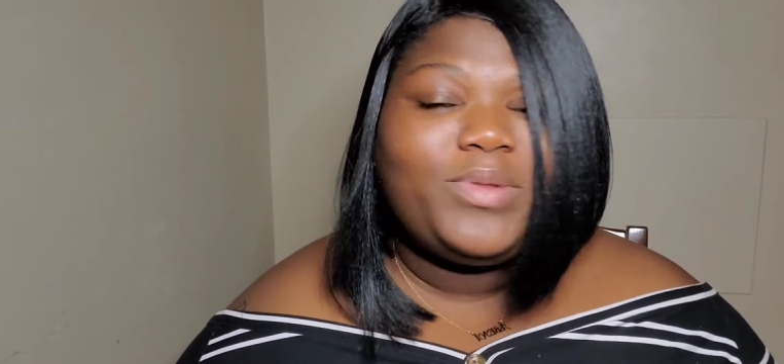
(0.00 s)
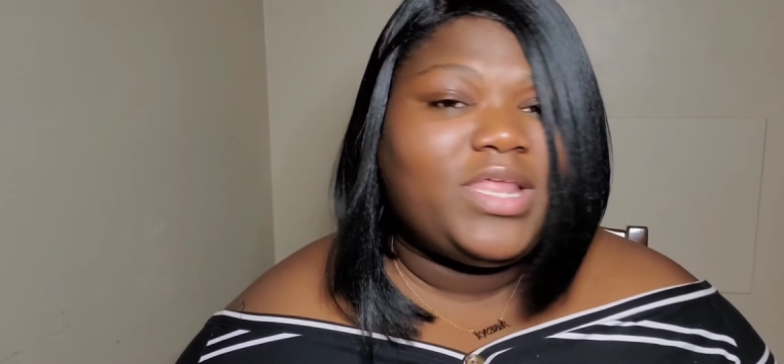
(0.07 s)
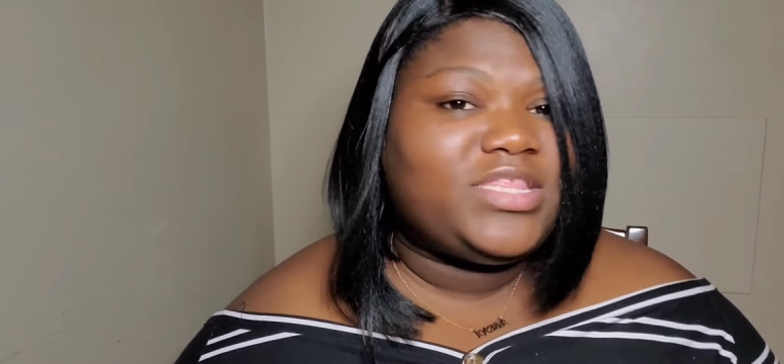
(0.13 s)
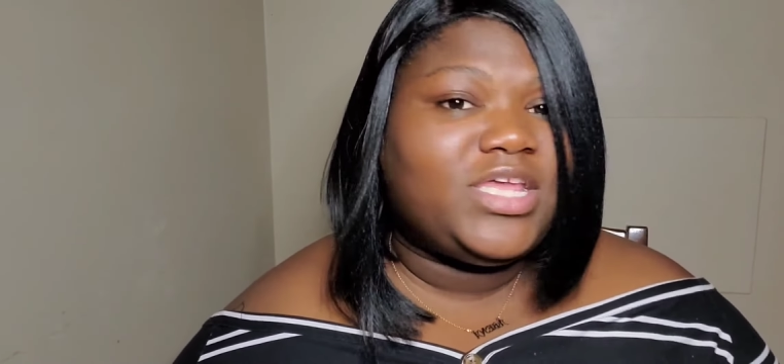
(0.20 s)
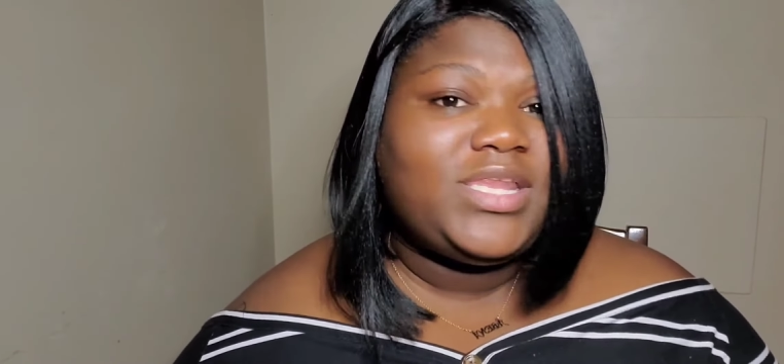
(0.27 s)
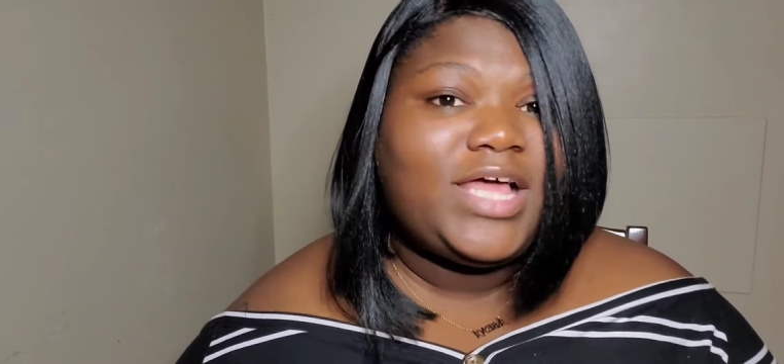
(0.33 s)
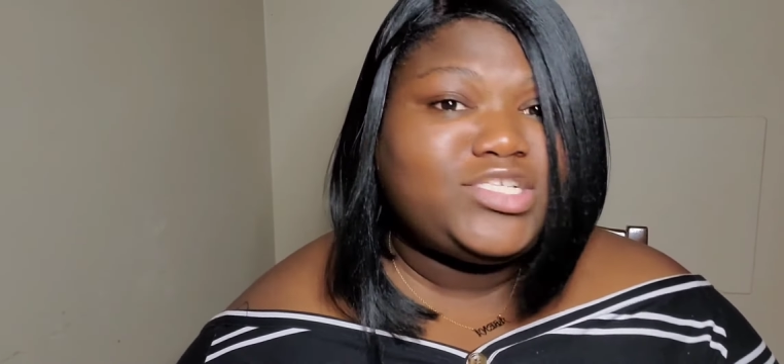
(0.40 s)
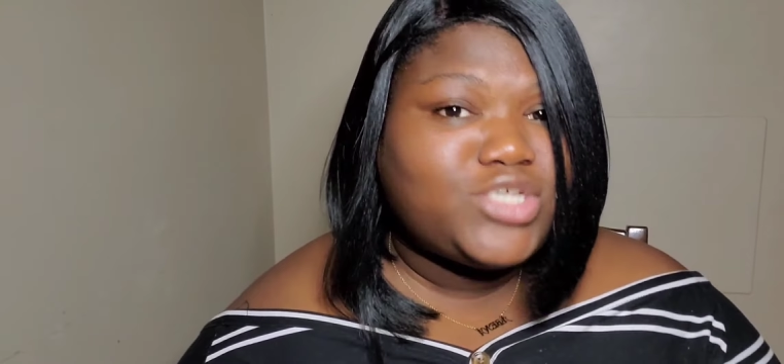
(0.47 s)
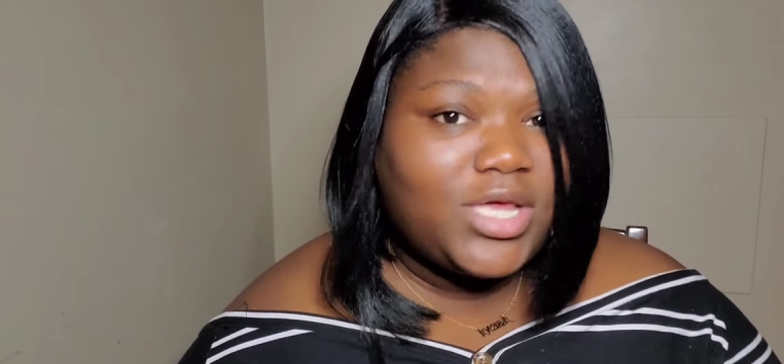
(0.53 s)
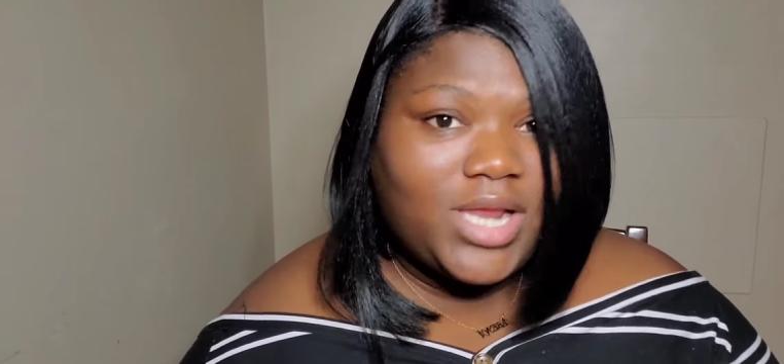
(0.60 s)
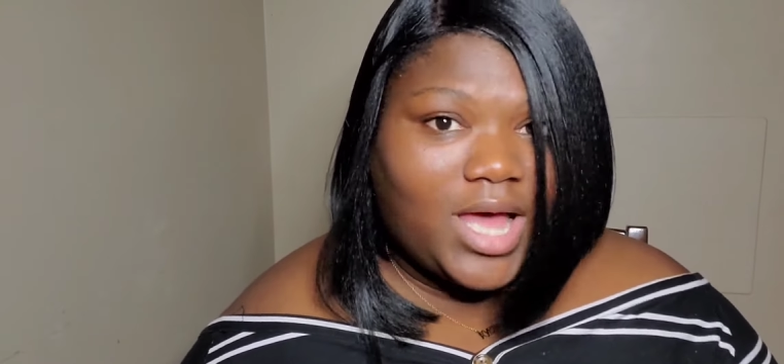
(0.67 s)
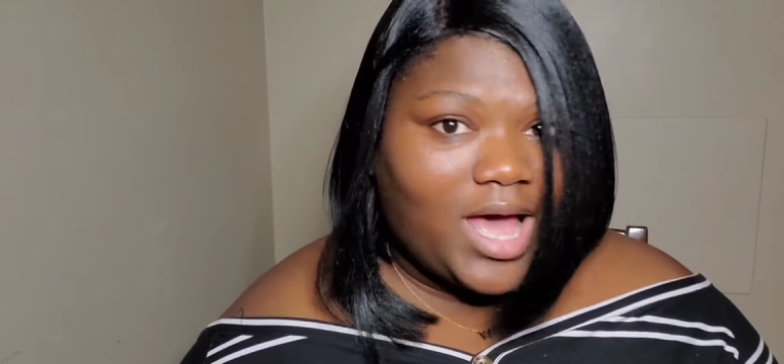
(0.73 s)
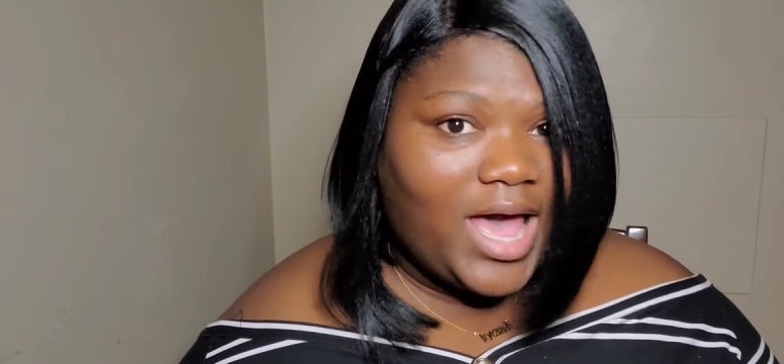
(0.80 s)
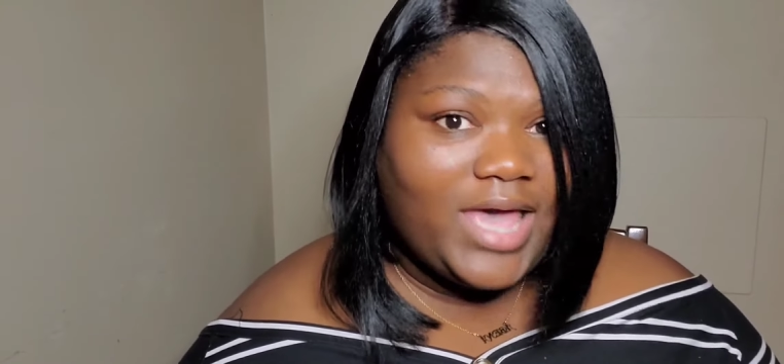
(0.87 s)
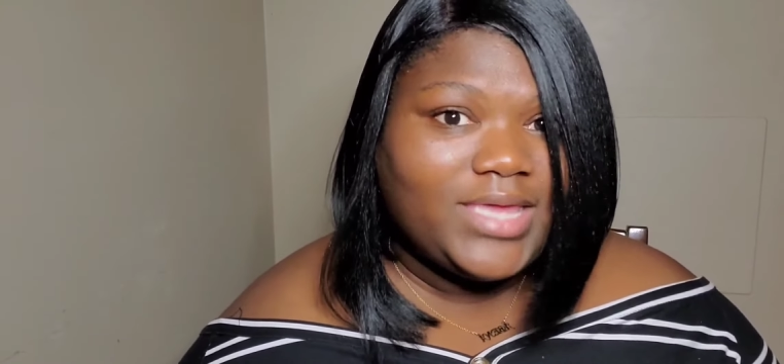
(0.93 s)
like, they're not trying to
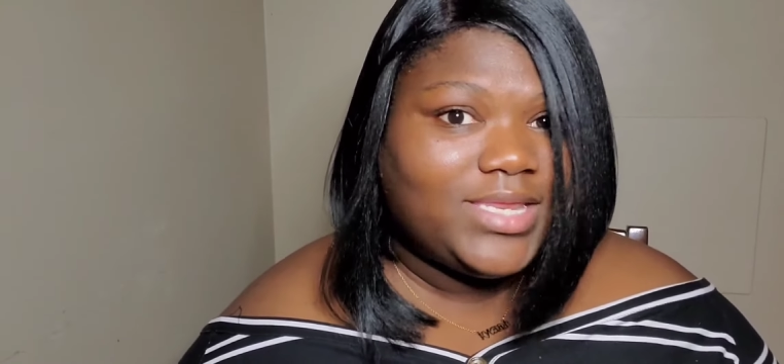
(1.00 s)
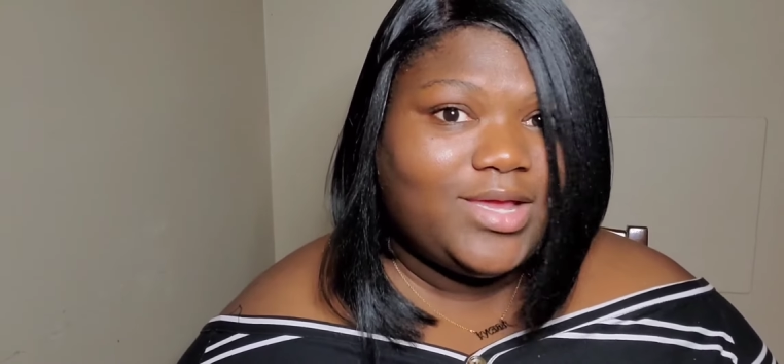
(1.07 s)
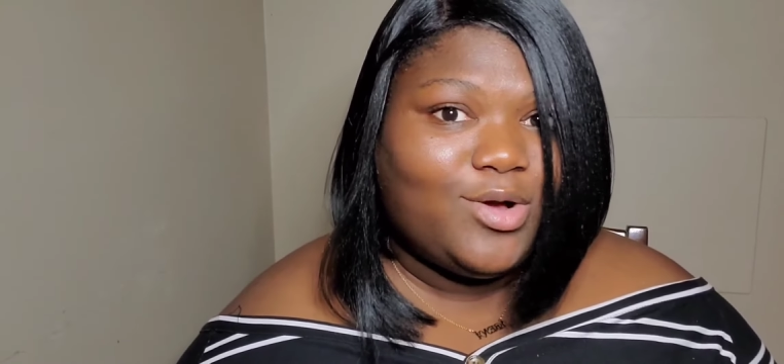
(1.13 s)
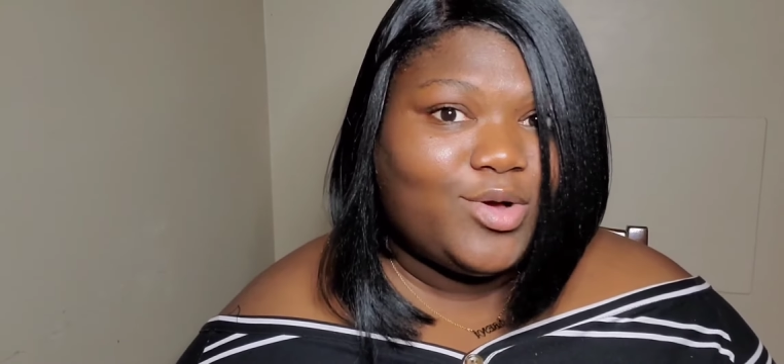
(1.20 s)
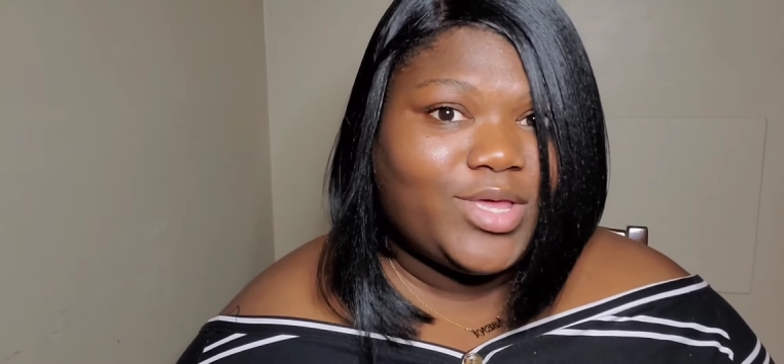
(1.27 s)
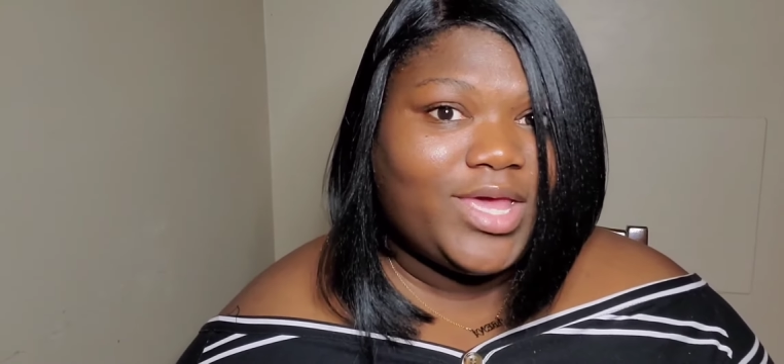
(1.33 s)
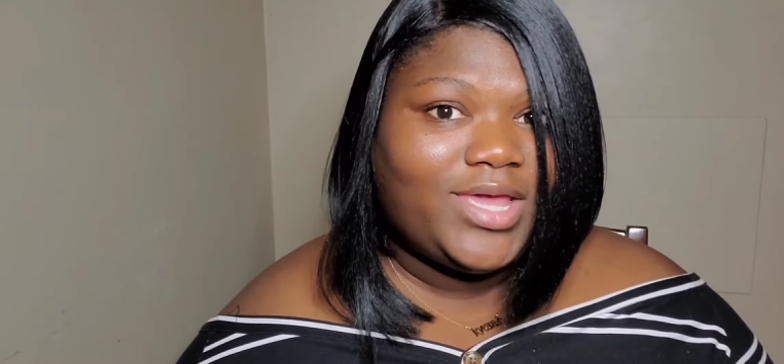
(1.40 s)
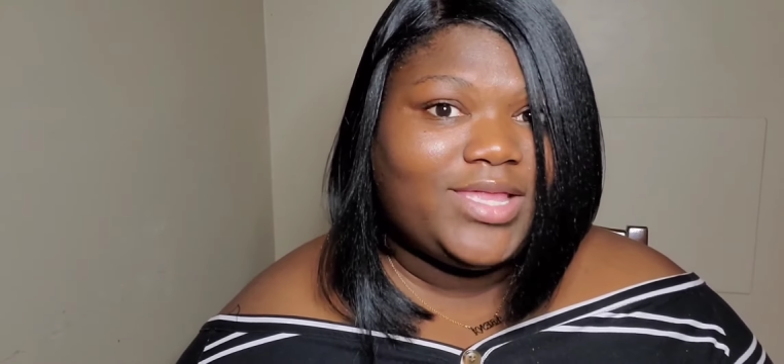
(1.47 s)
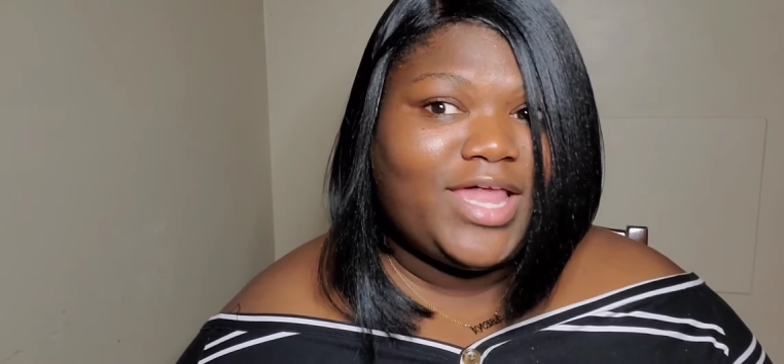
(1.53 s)
hide it, okay?